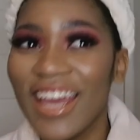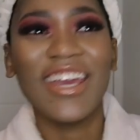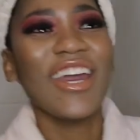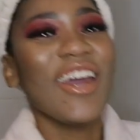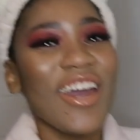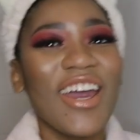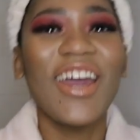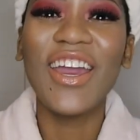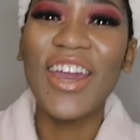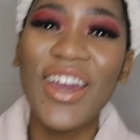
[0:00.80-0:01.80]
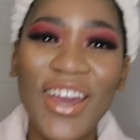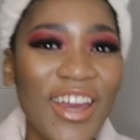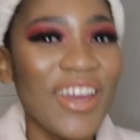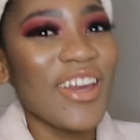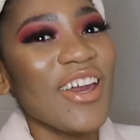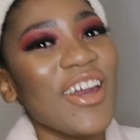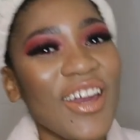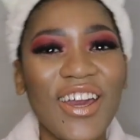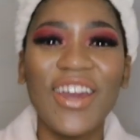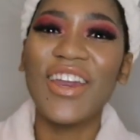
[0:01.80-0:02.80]
Yeah, yeah, yeah, yeah,
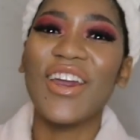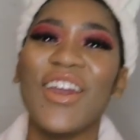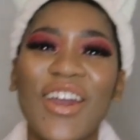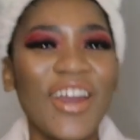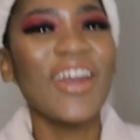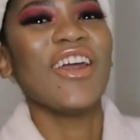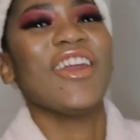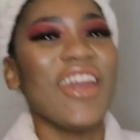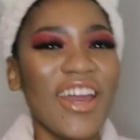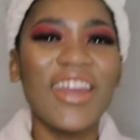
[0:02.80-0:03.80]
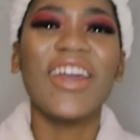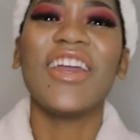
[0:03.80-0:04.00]
yeah, yeah, yeah,